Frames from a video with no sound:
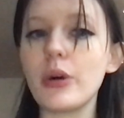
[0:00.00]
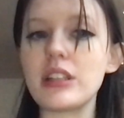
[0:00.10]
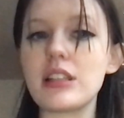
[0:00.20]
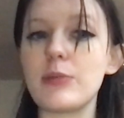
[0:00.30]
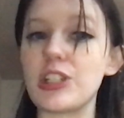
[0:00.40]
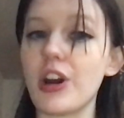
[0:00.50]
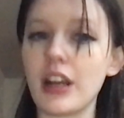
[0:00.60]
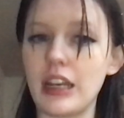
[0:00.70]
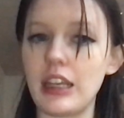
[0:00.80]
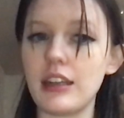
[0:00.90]
to be
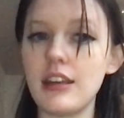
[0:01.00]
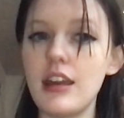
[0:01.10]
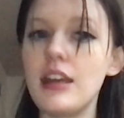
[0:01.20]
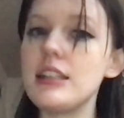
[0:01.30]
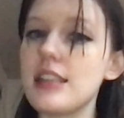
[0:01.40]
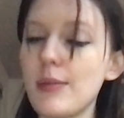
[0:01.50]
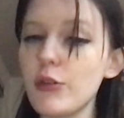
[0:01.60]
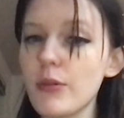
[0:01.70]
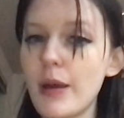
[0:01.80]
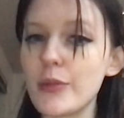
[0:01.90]
targeted. Debbie
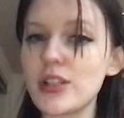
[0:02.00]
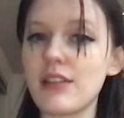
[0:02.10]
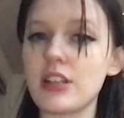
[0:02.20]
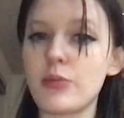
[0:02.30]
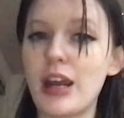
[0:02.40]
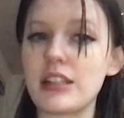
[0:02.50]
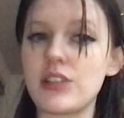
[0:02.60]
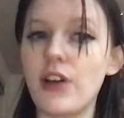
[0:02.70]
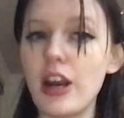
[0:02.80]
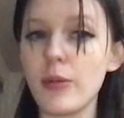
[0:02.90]
remembers having to practice firebomb